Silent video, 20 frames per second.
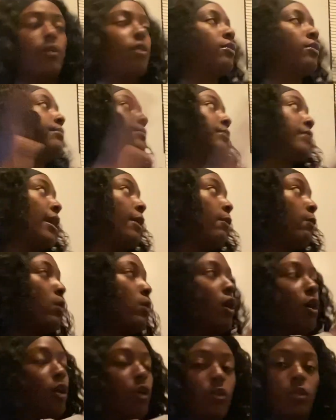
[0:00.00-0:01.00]
um that
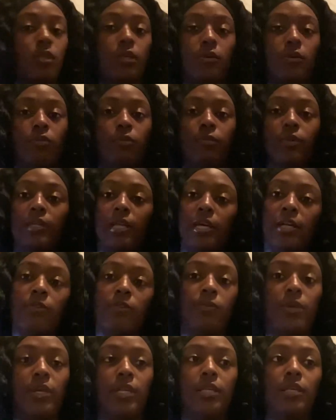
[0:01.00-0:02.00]
wall will be
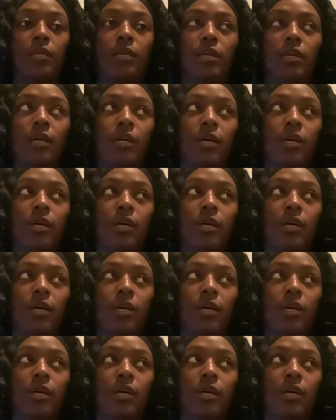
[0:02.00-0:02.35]
decorated